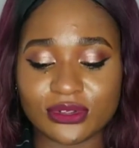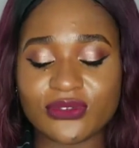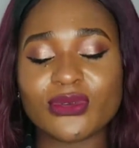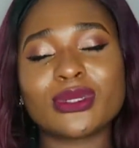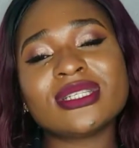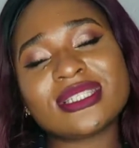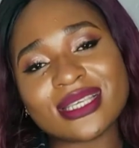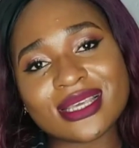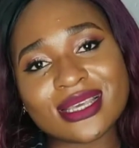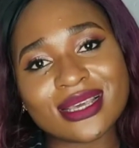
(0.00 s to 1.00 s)
So if you want to
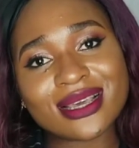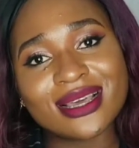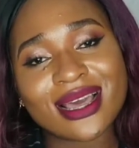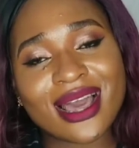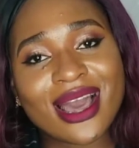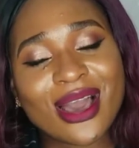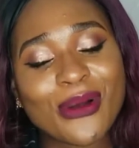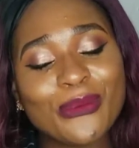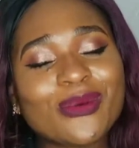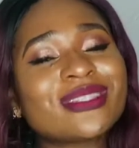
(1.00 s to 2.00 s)
see
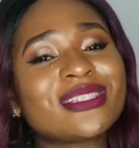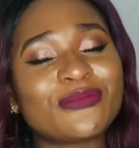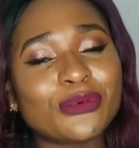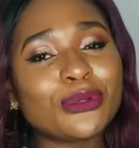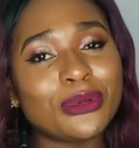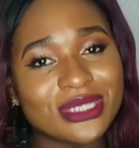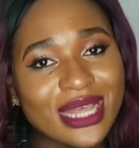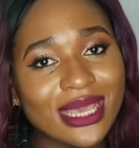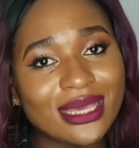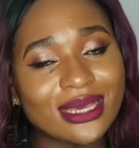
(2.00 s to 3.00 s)
what this phone looks
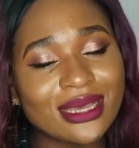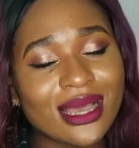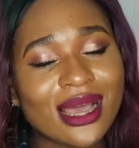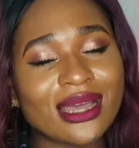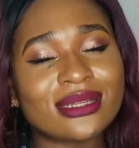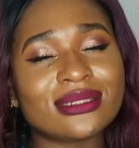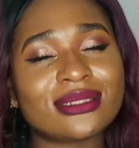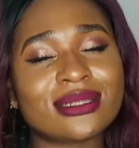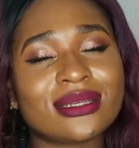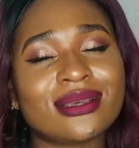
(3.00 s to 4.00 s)
like and
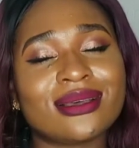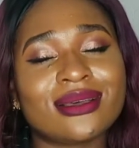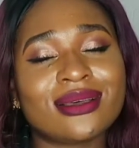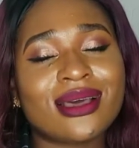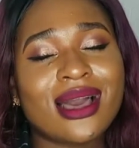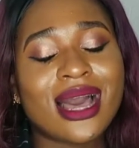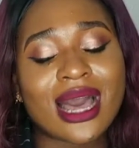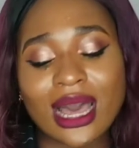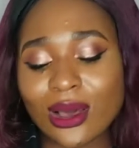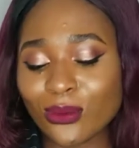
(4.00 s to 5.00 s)

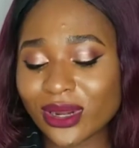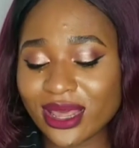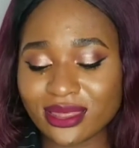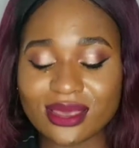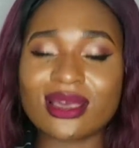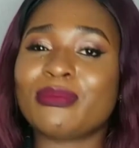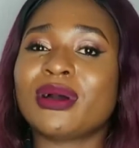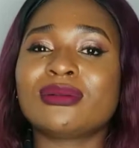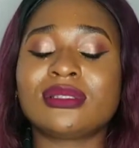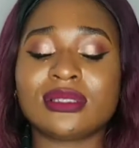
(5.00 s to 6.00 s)
what I think
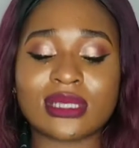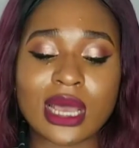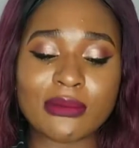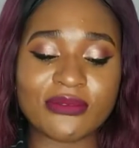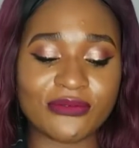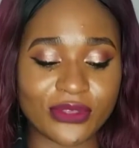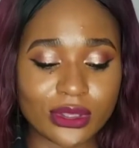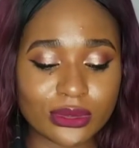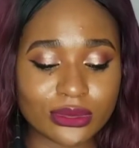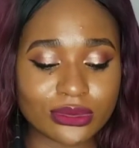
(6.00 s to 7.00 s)
about it, how it
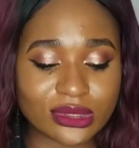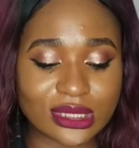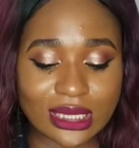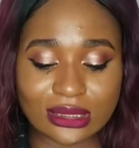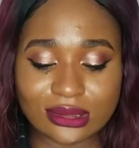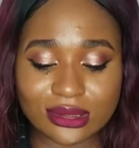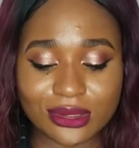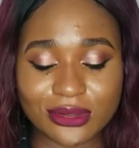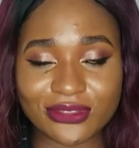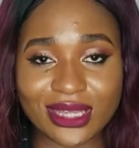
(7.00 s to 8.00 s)
feels and all
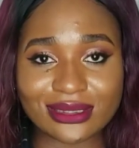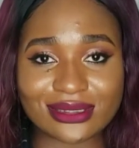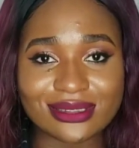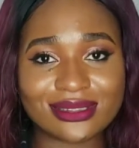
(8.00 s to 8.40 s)
of that,